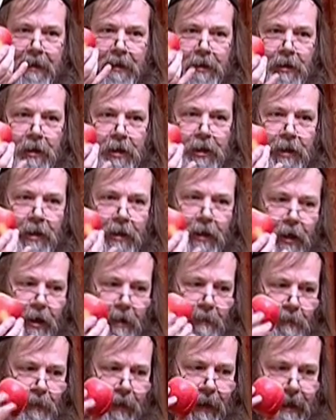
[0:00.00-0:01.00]
to turn a
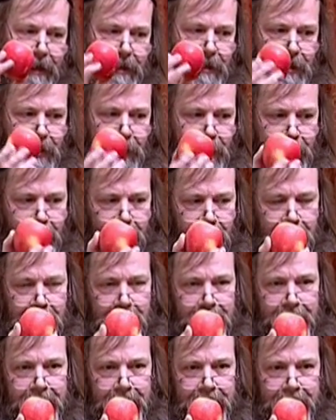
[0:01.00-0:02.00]
complete circle